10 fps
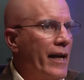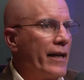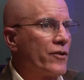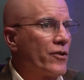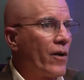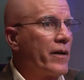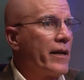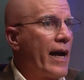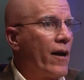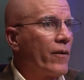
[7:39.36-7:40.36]
It
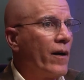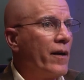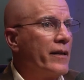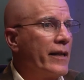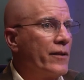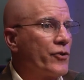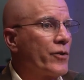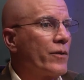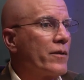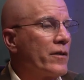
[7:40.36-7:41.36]
started out on the
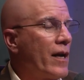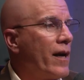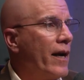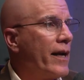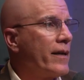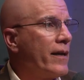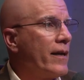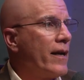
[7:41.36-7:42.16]
insurance side.